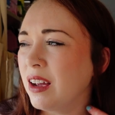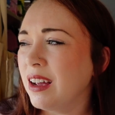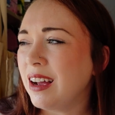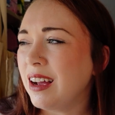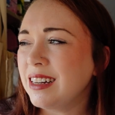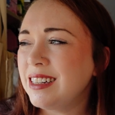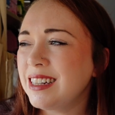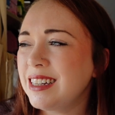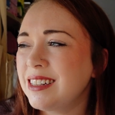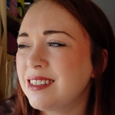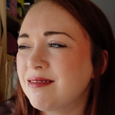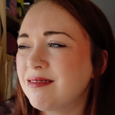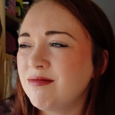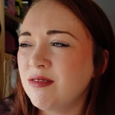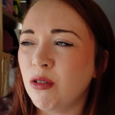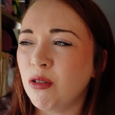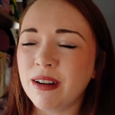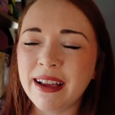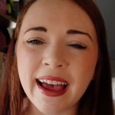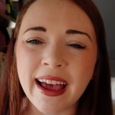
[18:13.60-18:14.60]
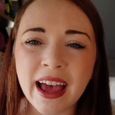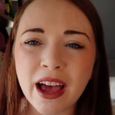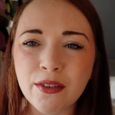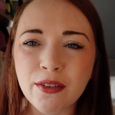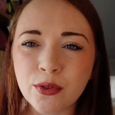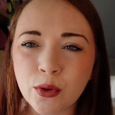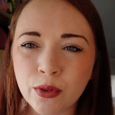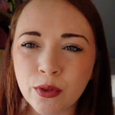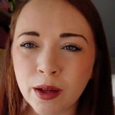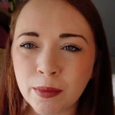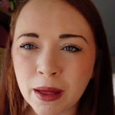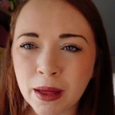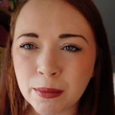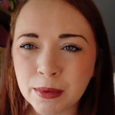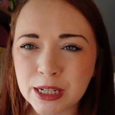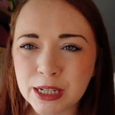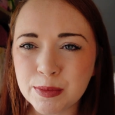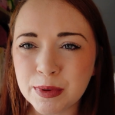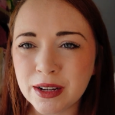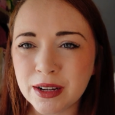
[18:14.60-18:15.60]
I did not care for them that
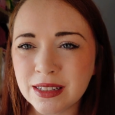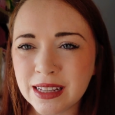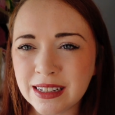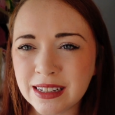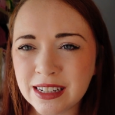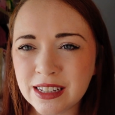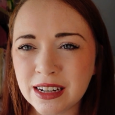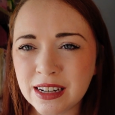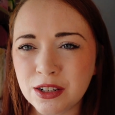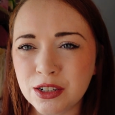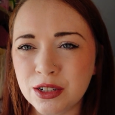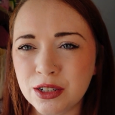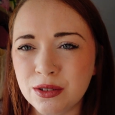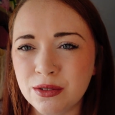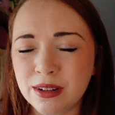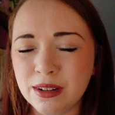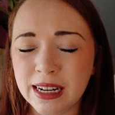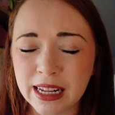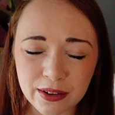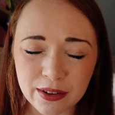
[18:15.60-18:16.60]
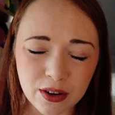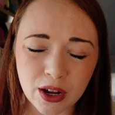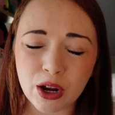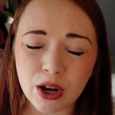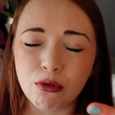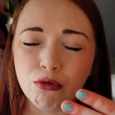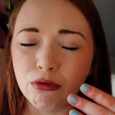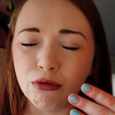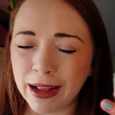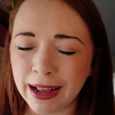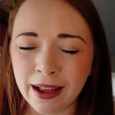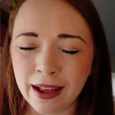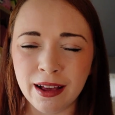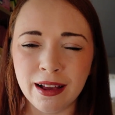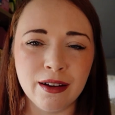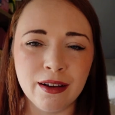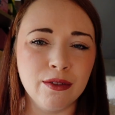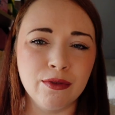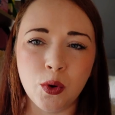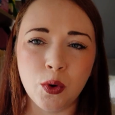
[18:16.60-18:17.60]
much because they did tend to leave like a
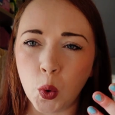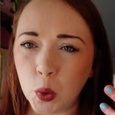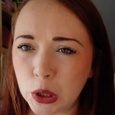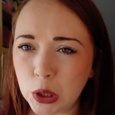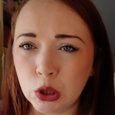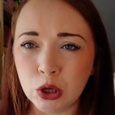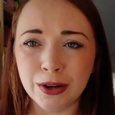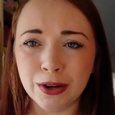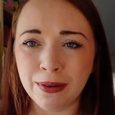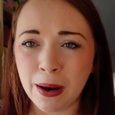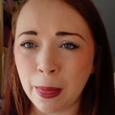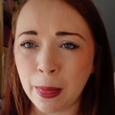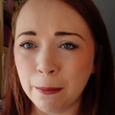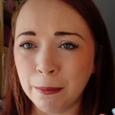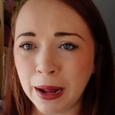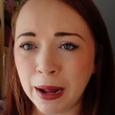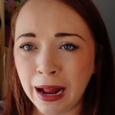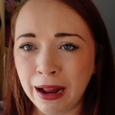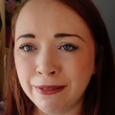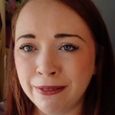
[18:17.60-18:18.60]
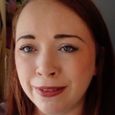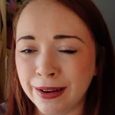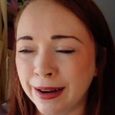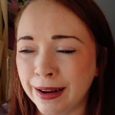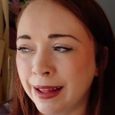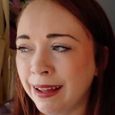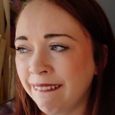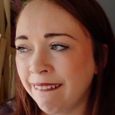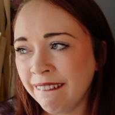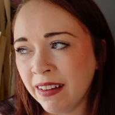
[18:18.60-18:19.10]
ring of oil around the bath, and